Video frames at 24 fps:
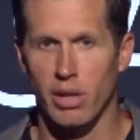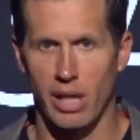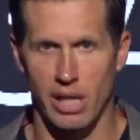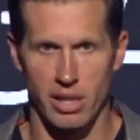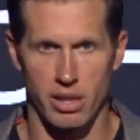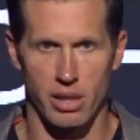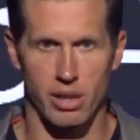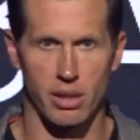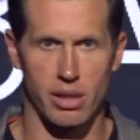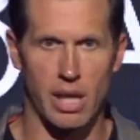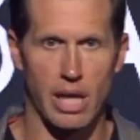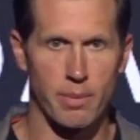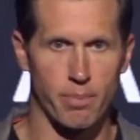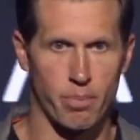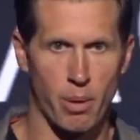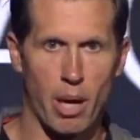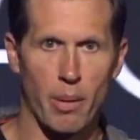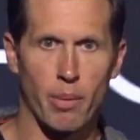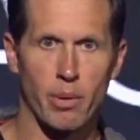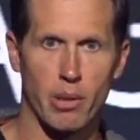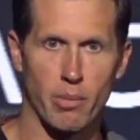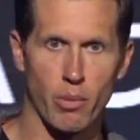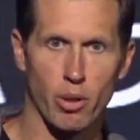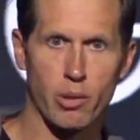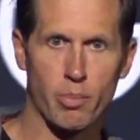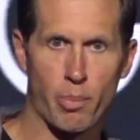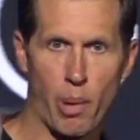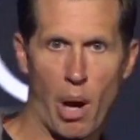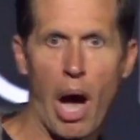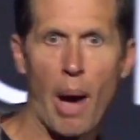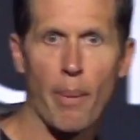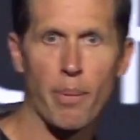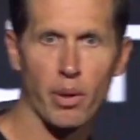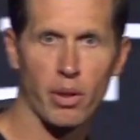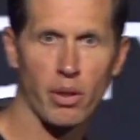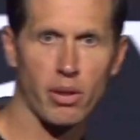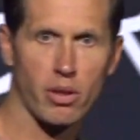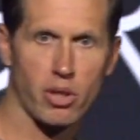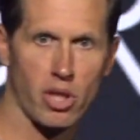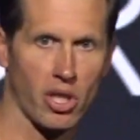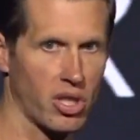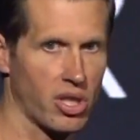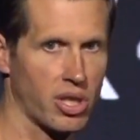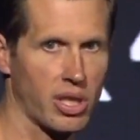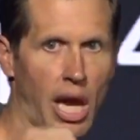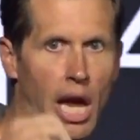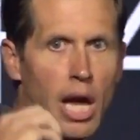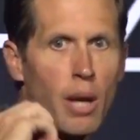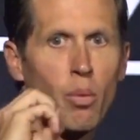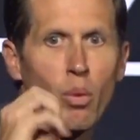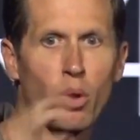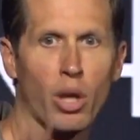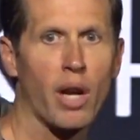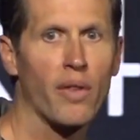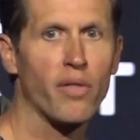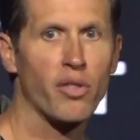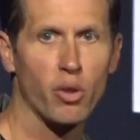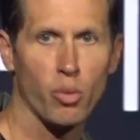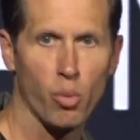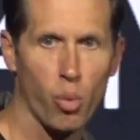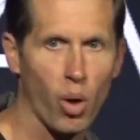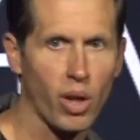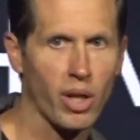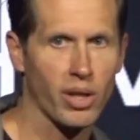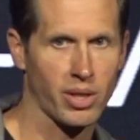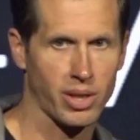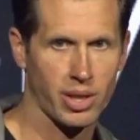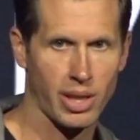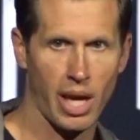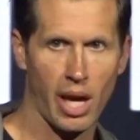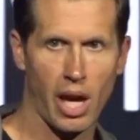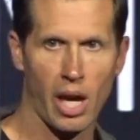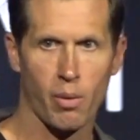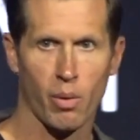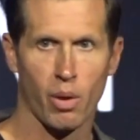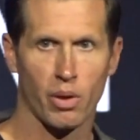That's, that's probably the most popular. just say whatever you want to say,